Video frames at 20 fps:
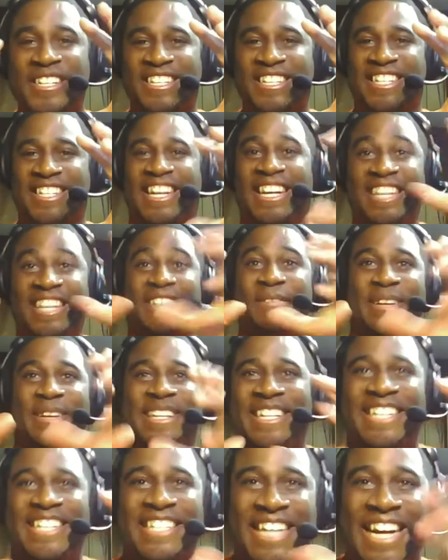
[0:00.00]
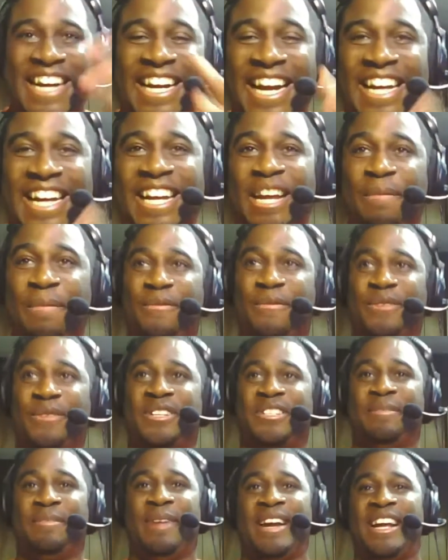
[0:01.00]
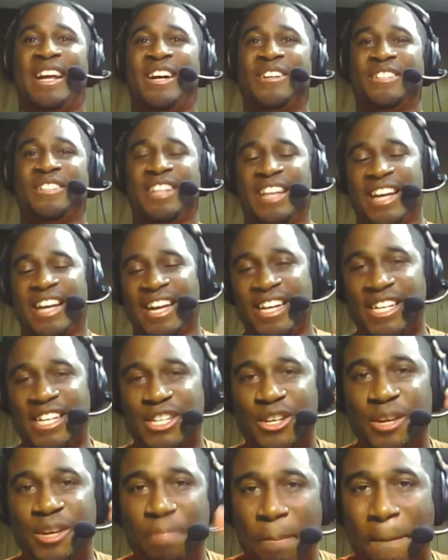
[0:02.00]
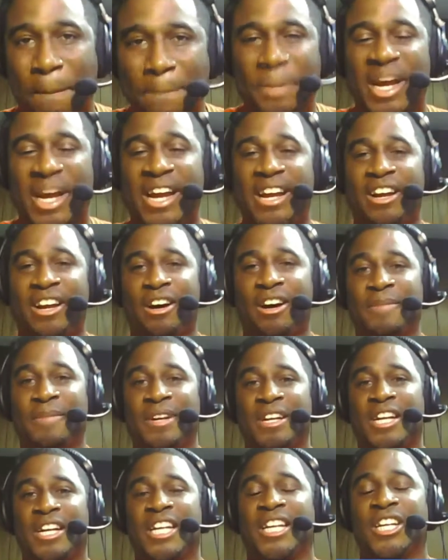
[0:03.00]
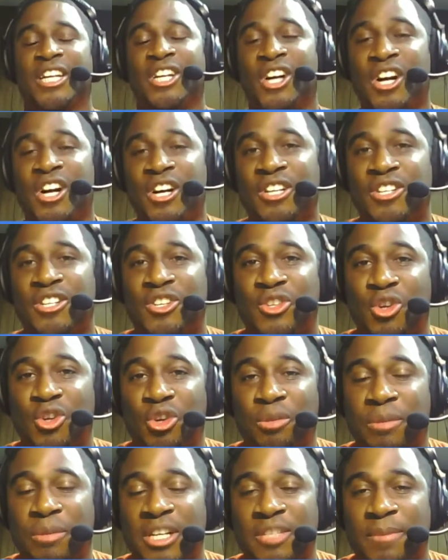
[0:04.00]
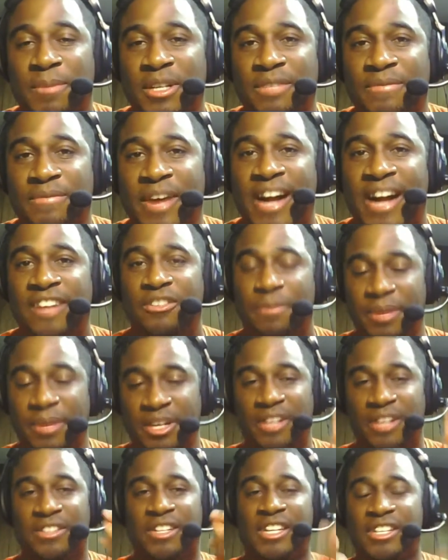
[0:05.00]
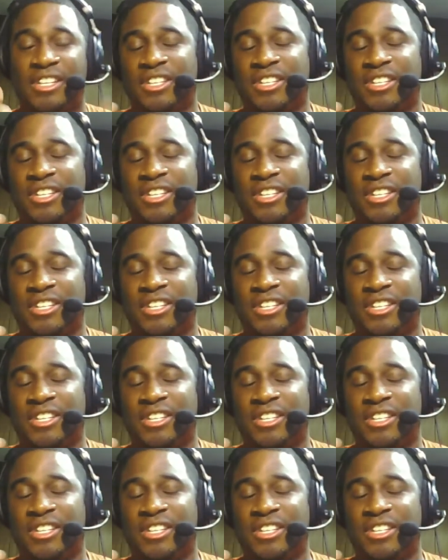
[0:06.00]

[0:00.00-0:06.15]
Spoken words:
It's like, oh my goodness, I got to get it before somebody else, and just bam, the cars are sold much faster because of this.